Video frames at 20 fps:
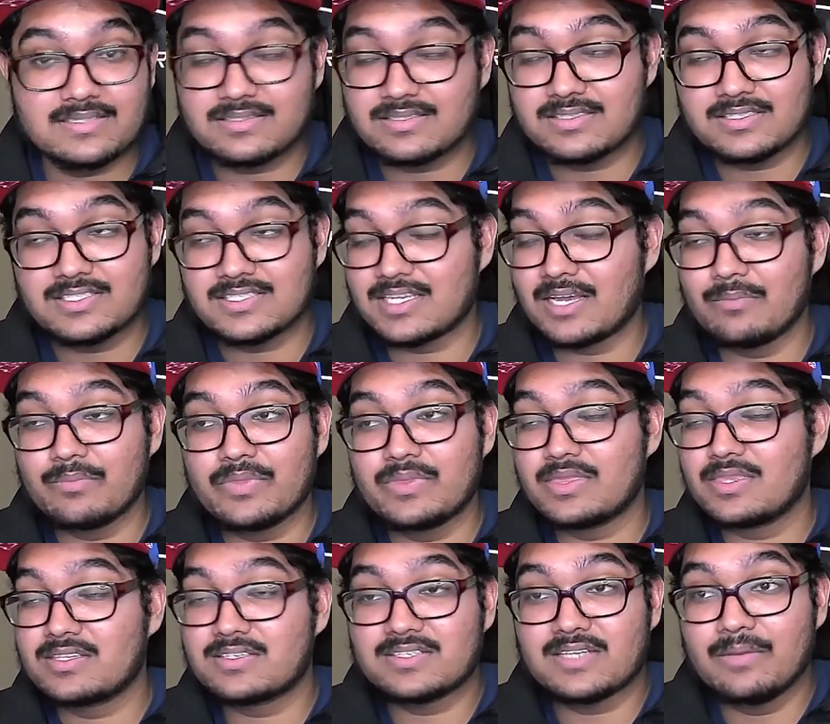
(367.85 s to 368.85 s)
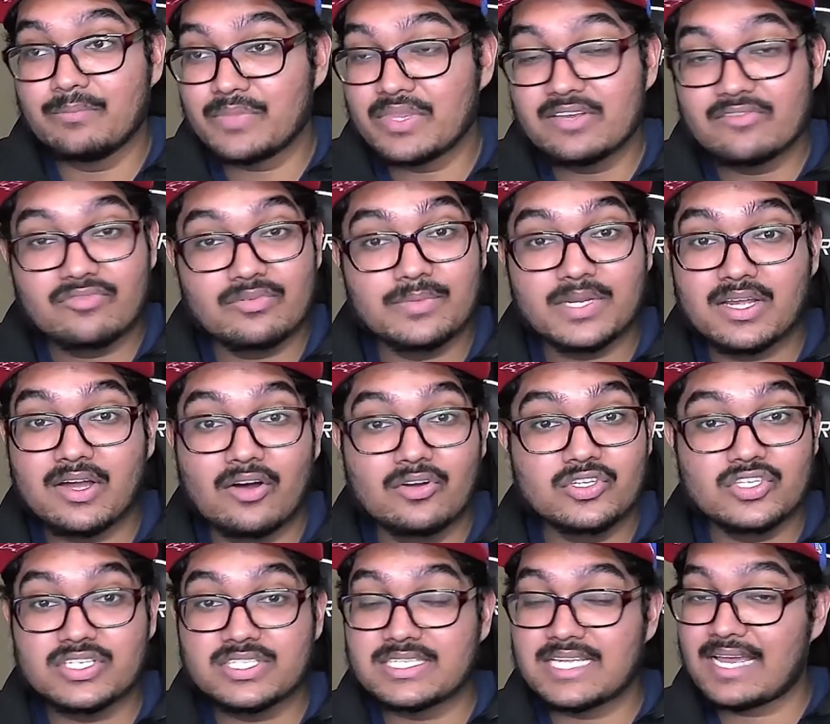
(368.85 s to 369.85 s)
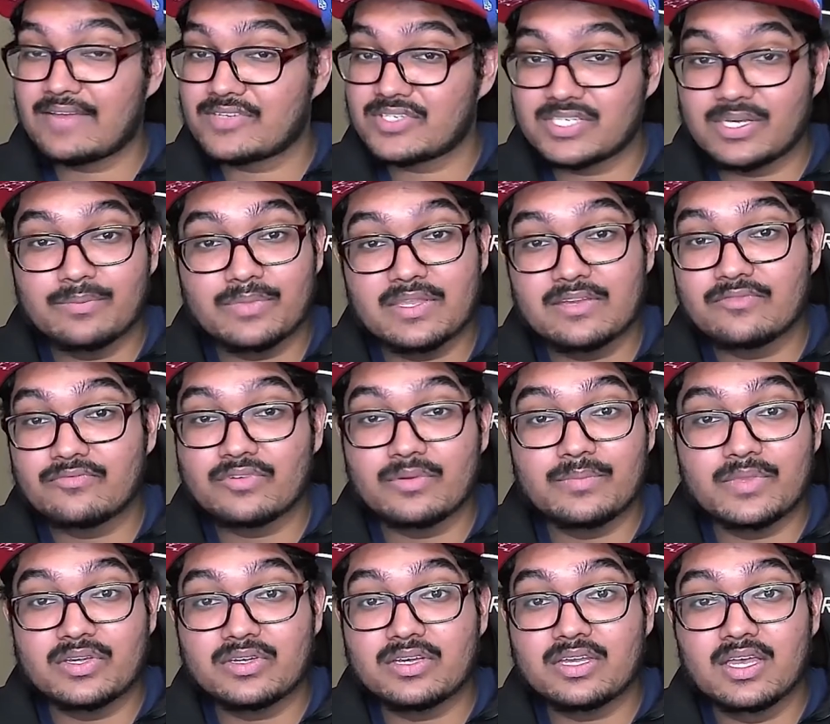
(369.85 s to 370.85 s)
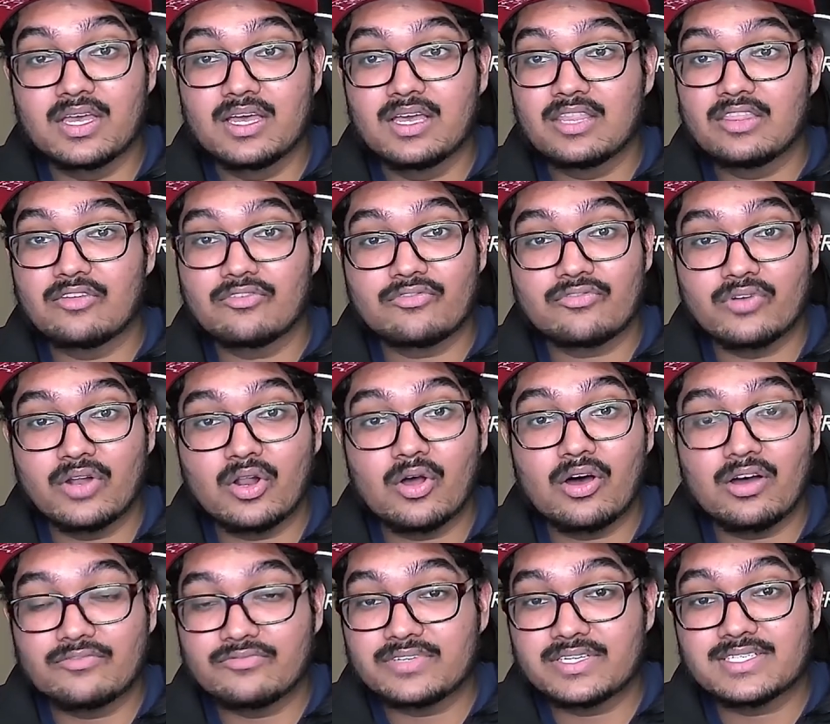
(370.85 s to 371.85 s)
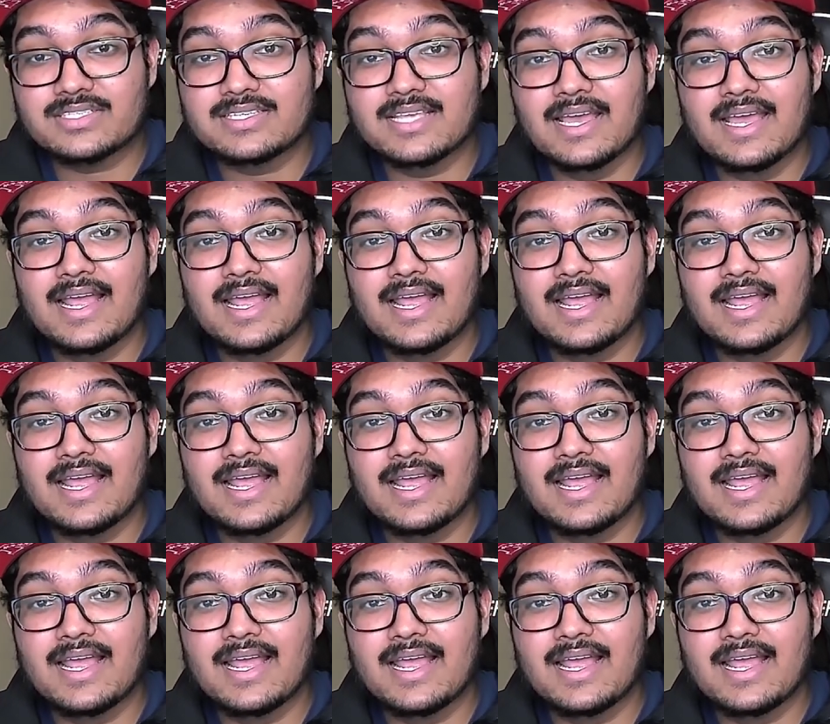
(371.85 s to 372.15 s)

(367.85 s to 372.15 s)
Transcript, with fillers: some something from the coaching staff something from the the front office